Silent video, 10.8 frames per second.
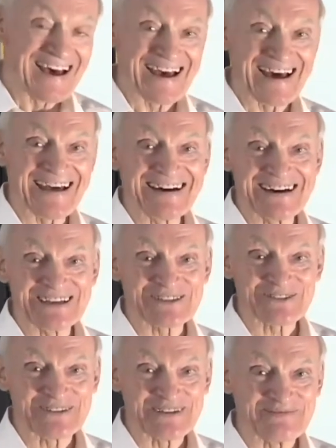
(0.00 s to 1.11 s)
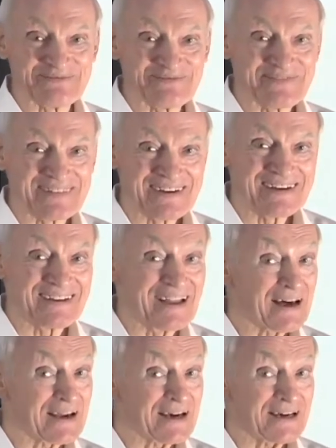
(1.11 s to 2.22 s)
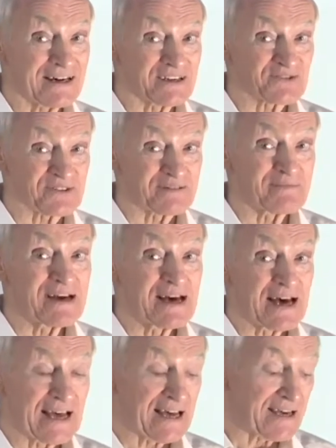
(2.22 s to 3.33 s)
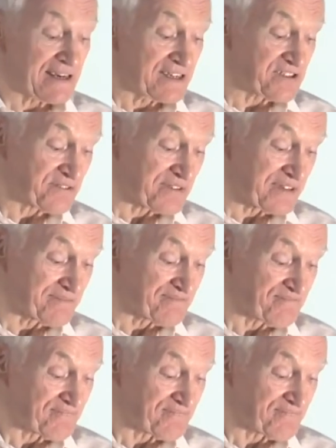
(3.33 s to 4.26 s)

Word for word: and ice cream. Not a ice cream, and ice cream.